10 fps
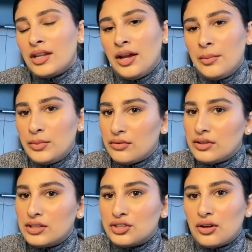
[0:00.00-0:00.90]
I'm not
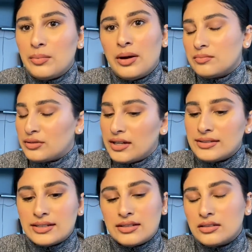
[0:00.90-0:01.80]
really sure about
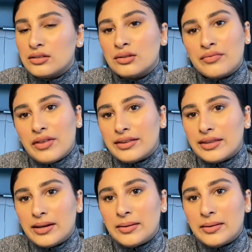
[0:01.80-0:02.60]
pricing and stuff like that.